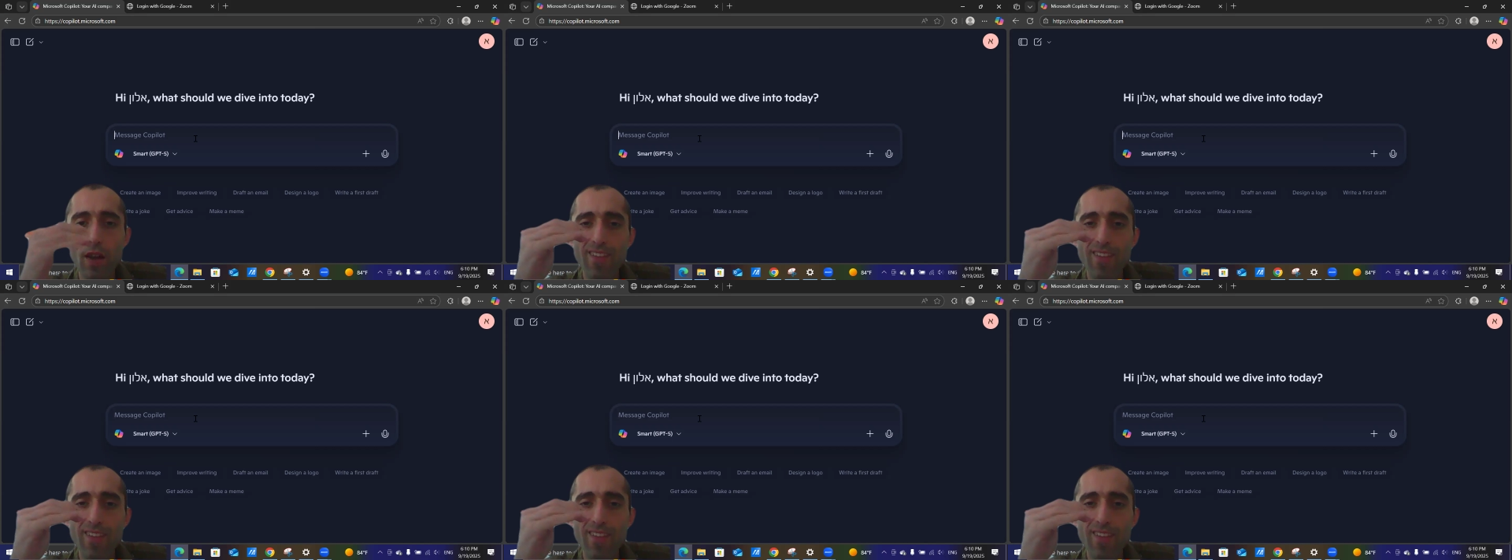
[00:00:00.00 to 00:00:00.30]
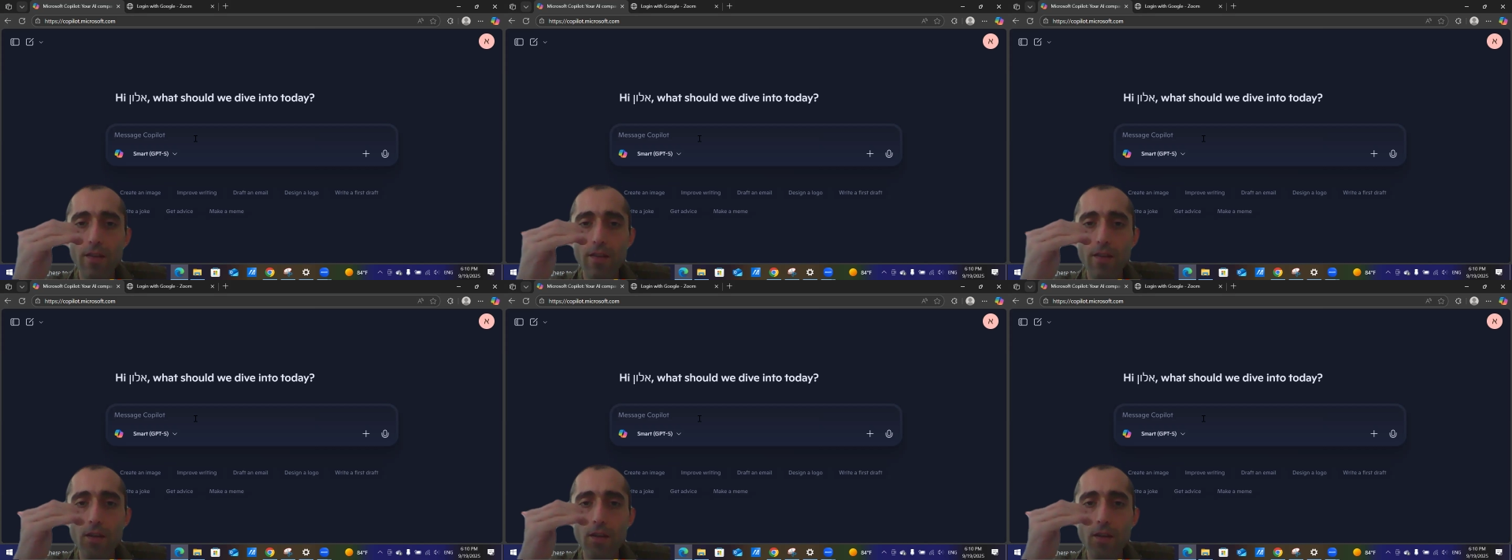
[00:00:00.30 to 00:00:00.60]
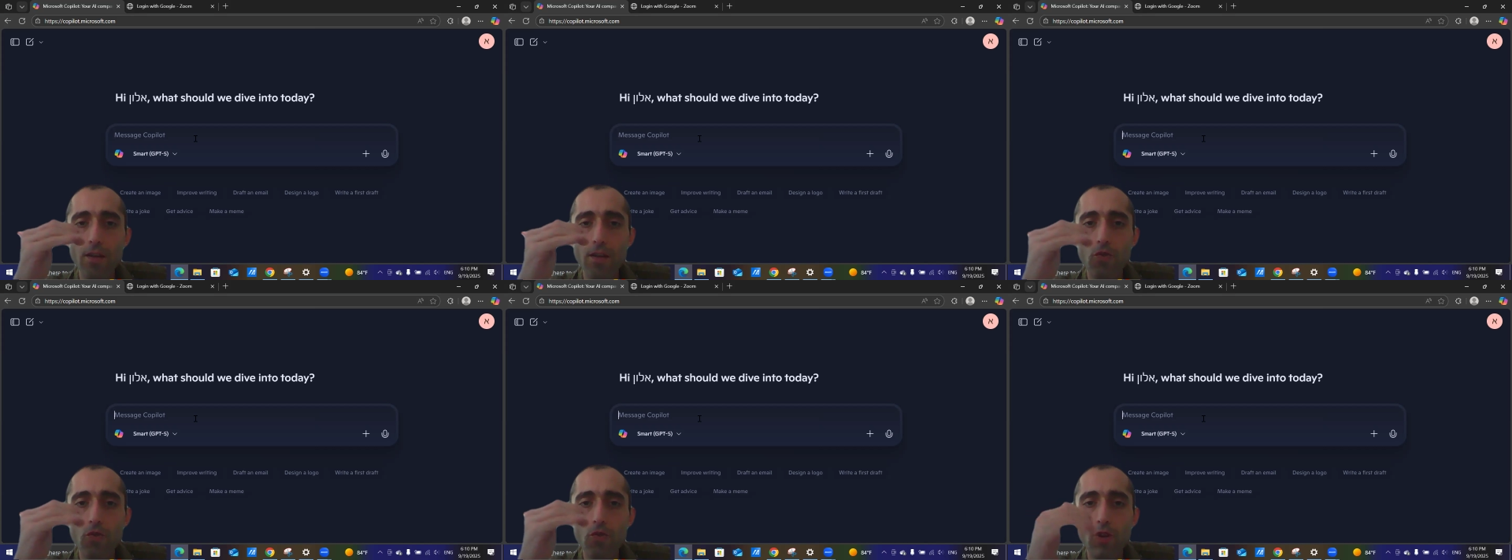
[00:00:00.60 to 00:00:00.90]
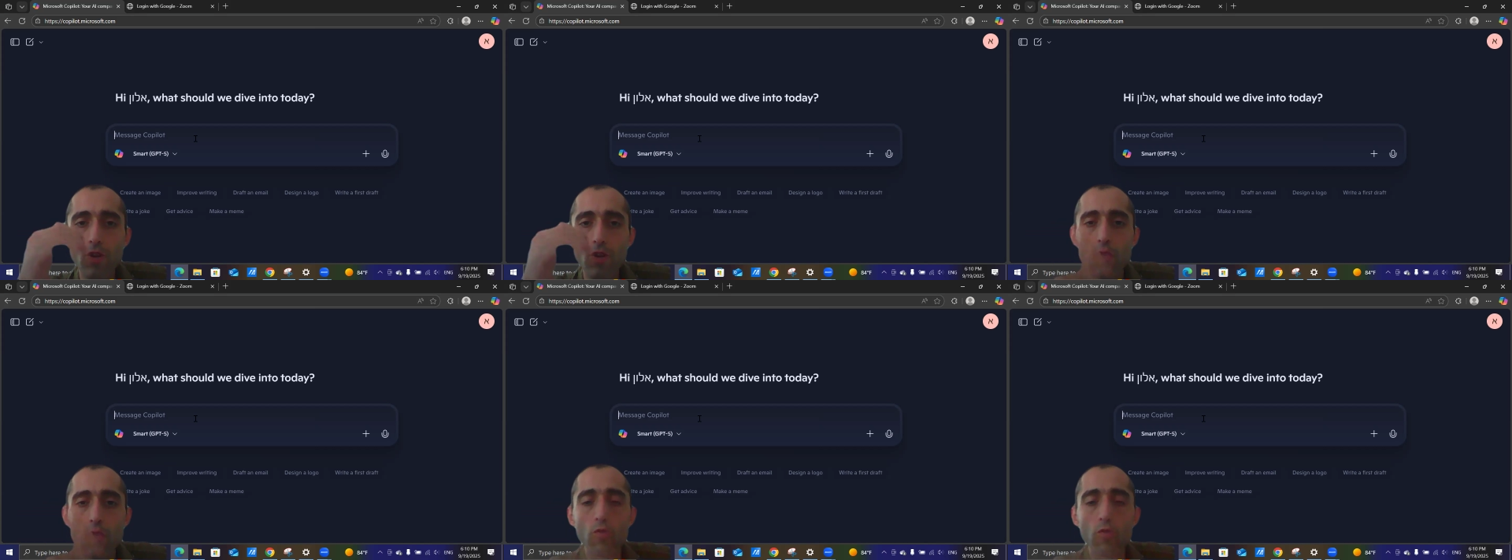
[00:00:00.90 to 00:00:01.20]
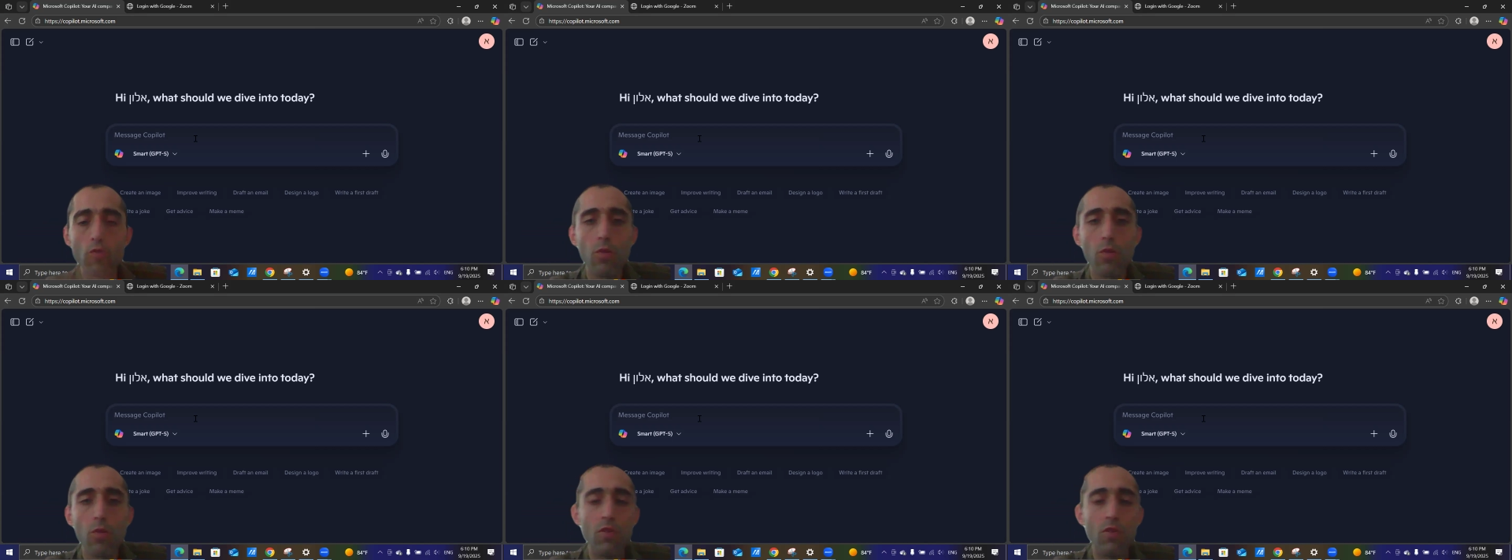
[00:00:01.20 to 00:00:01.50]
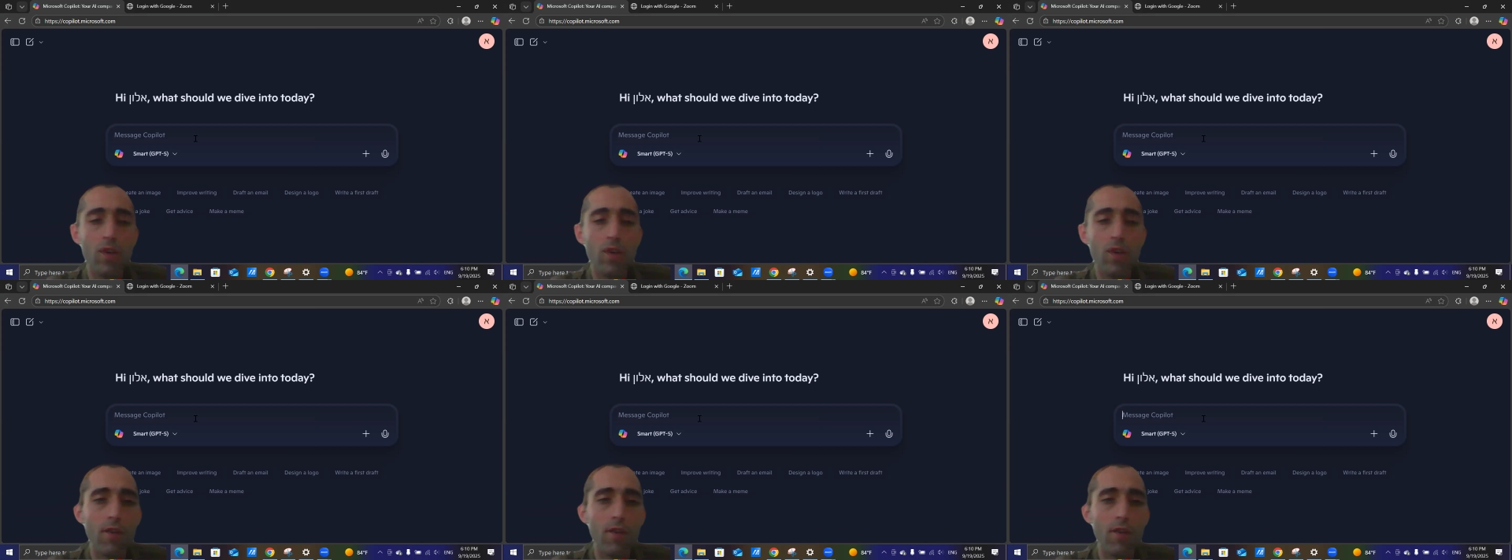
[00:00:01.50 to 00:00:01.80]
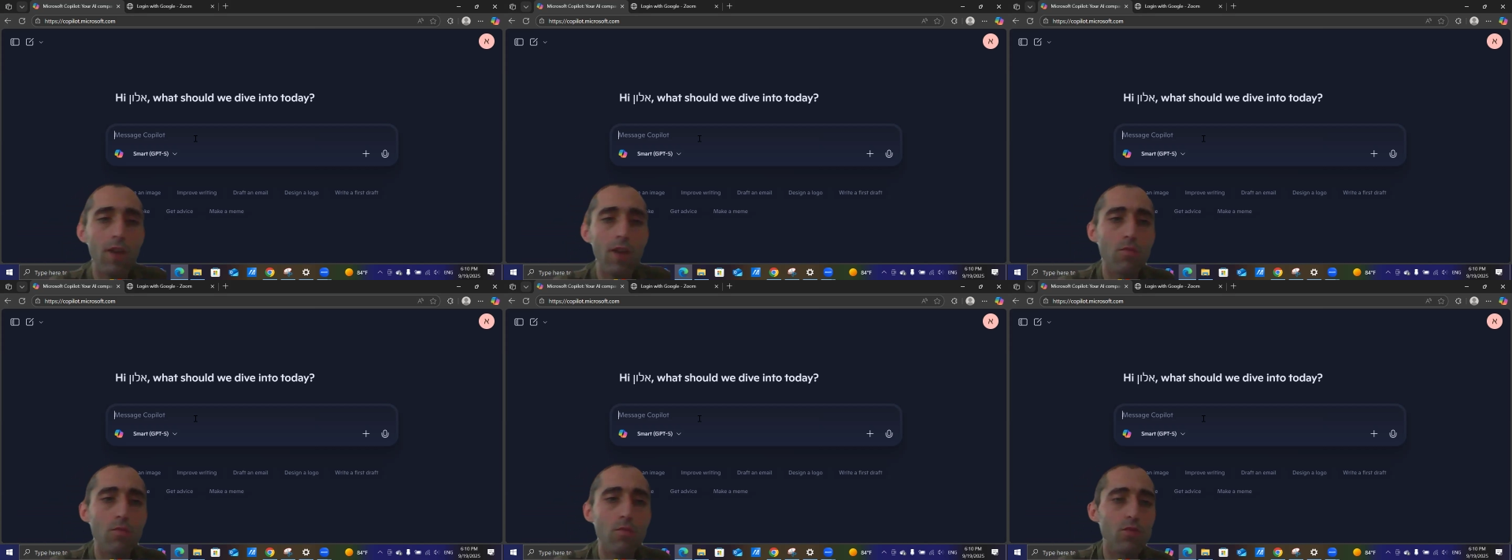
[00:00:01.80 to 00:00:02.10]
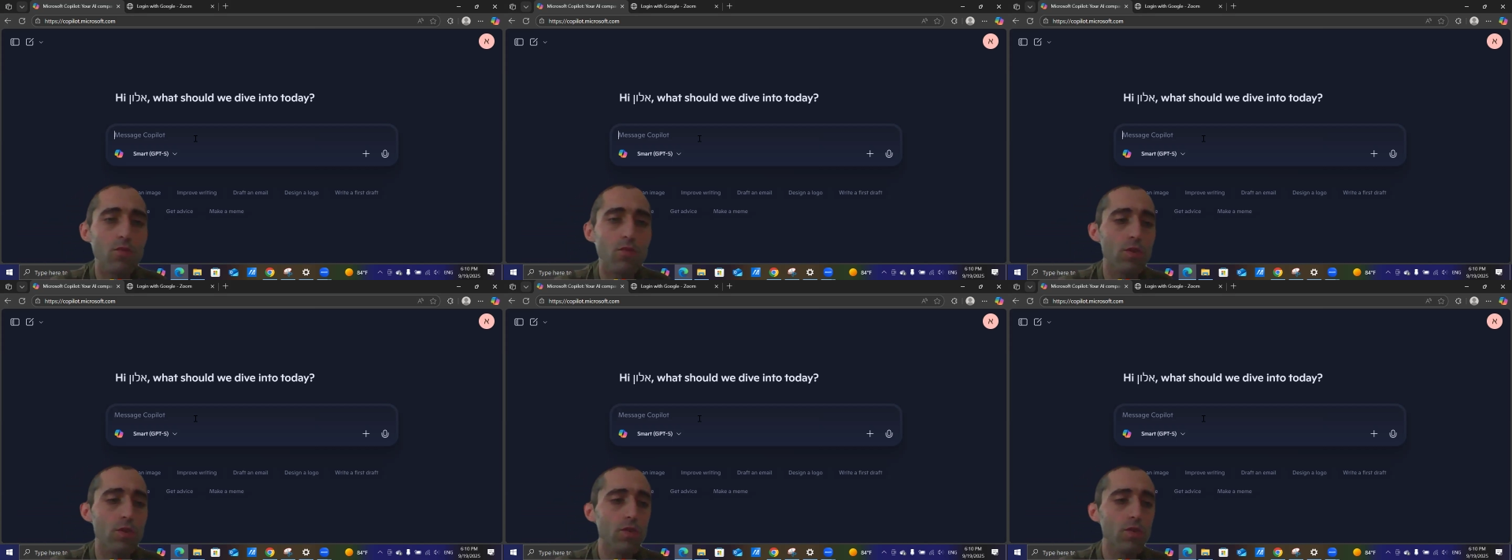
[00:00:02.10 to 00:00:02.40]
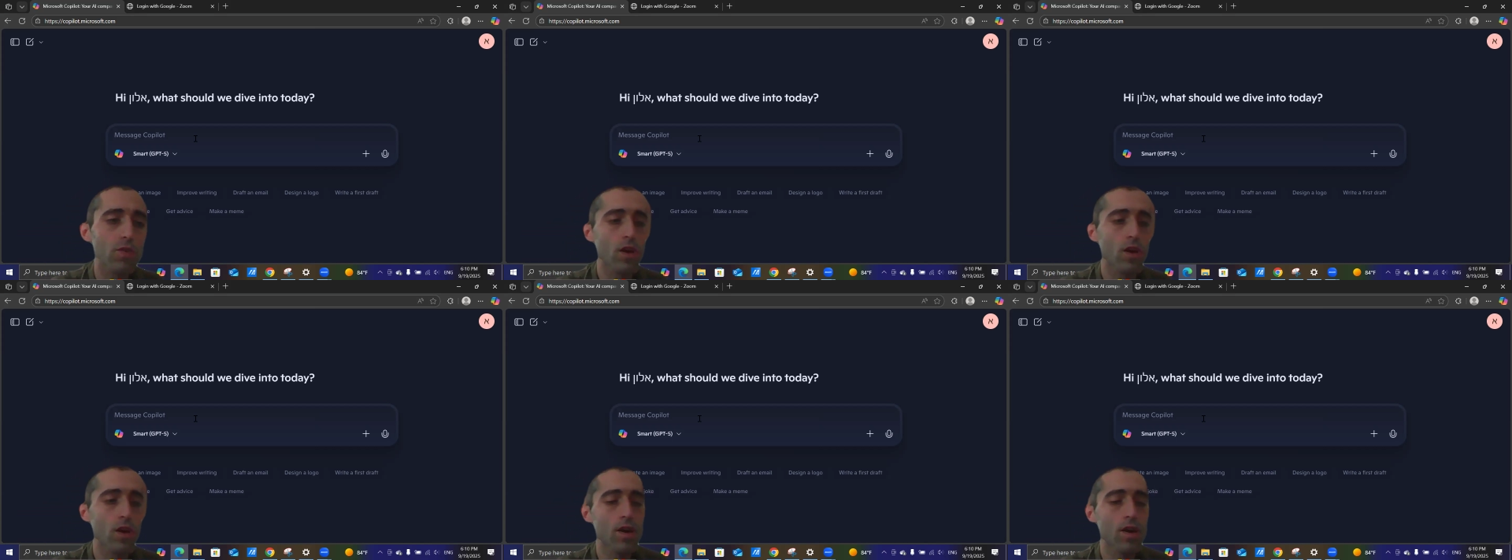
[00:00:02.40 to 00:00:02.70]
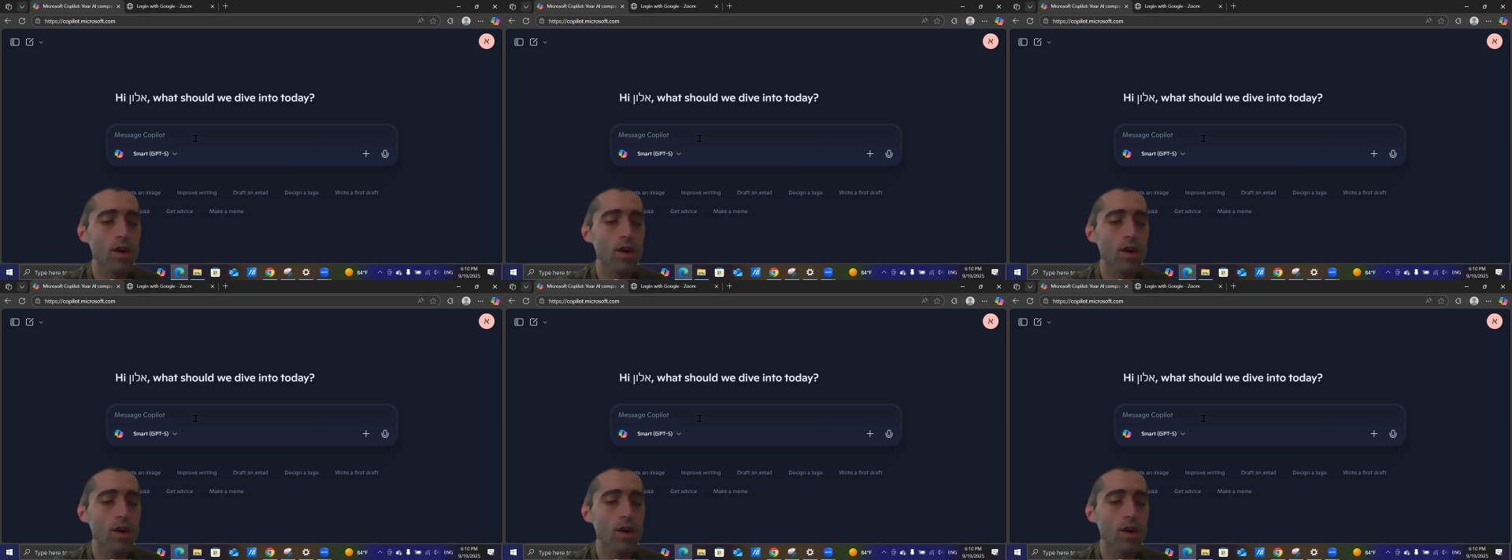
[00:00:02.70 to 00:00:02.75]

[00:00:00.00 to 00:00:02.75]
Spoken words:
And the idea is usually 2.5 atmospheres.